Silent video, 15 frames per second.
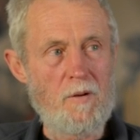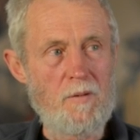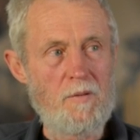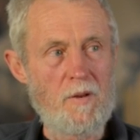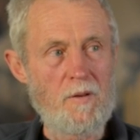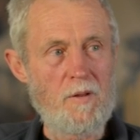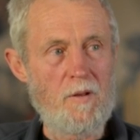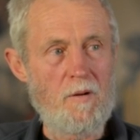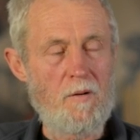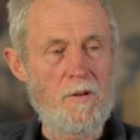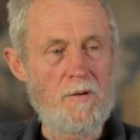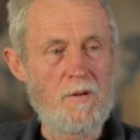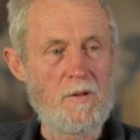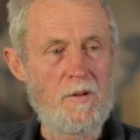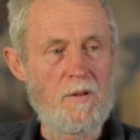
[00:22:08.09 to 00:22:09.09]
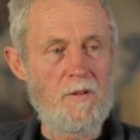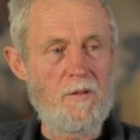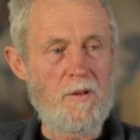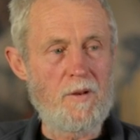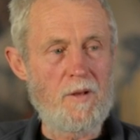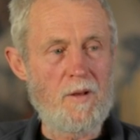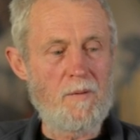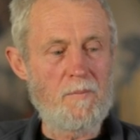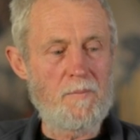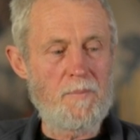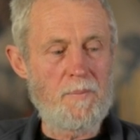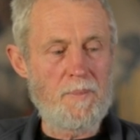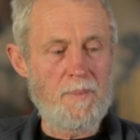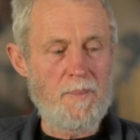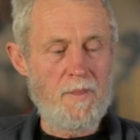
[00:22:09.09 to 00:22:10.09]
I think the idea that
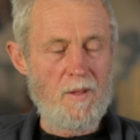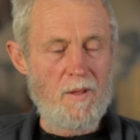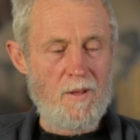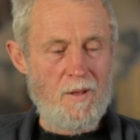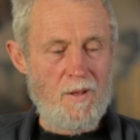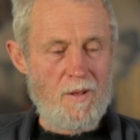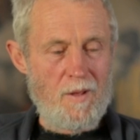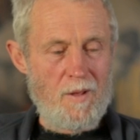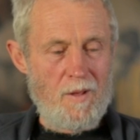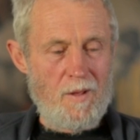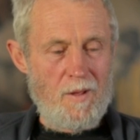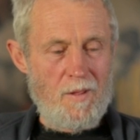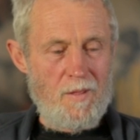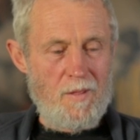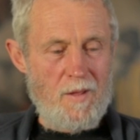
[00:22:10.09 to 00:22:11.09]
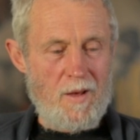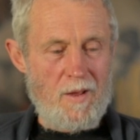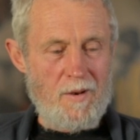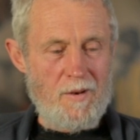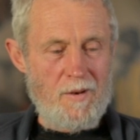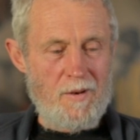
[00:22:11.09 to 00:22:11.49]
that